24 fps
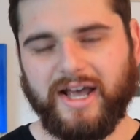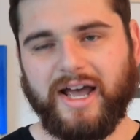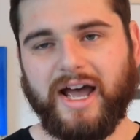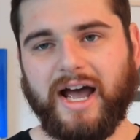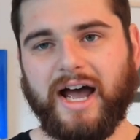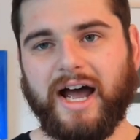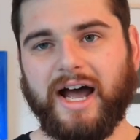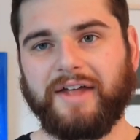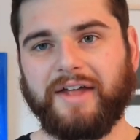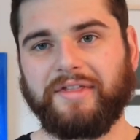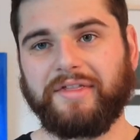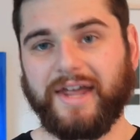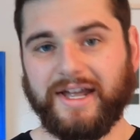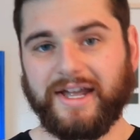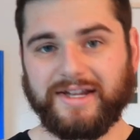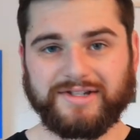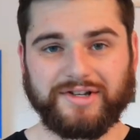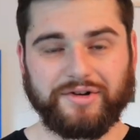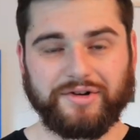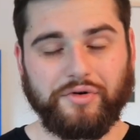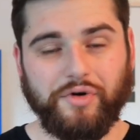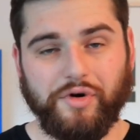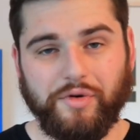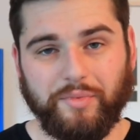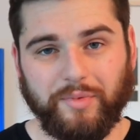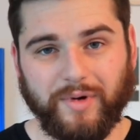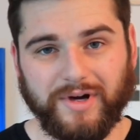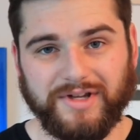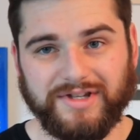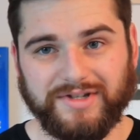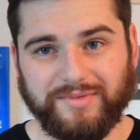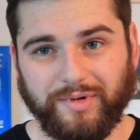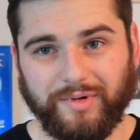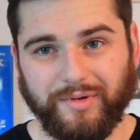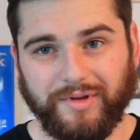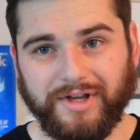That's a core
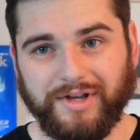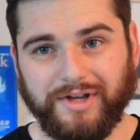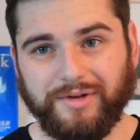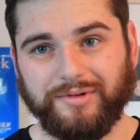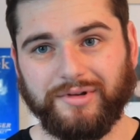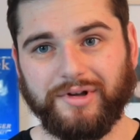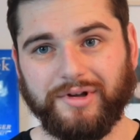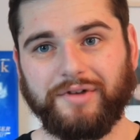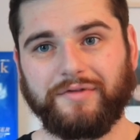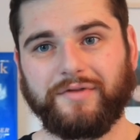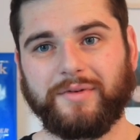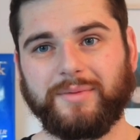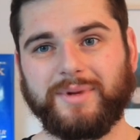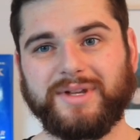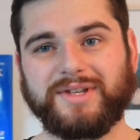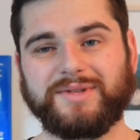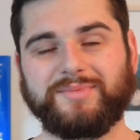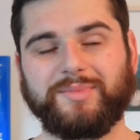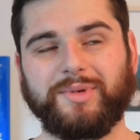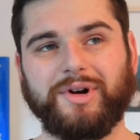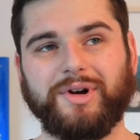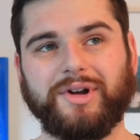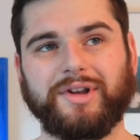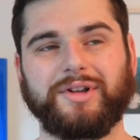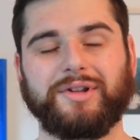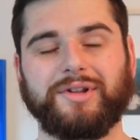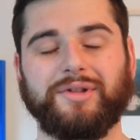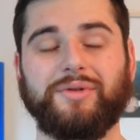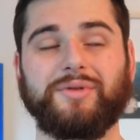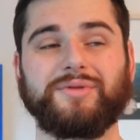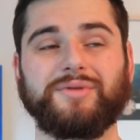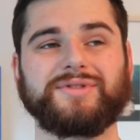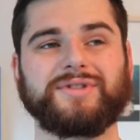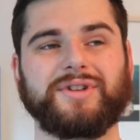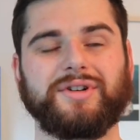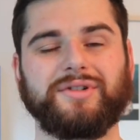principle that you'll learn from this book. You'll
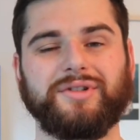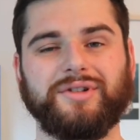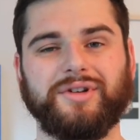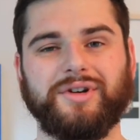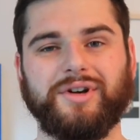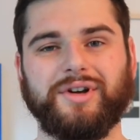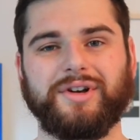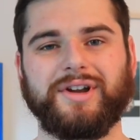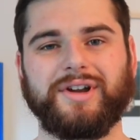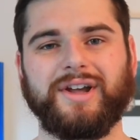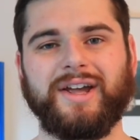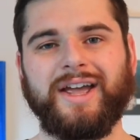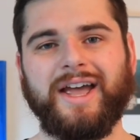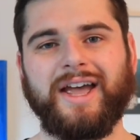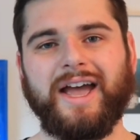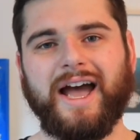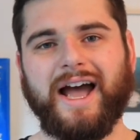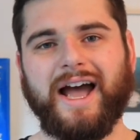also learn